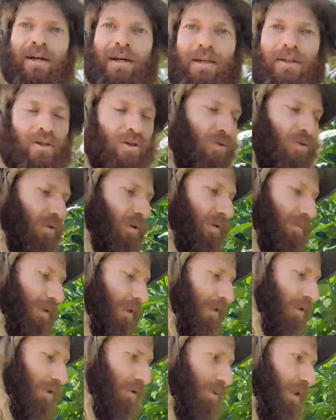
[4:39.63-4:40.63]
extremely
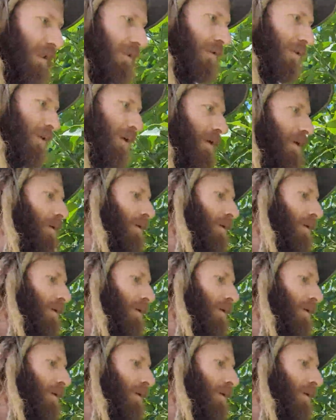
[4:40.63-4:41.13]
sweet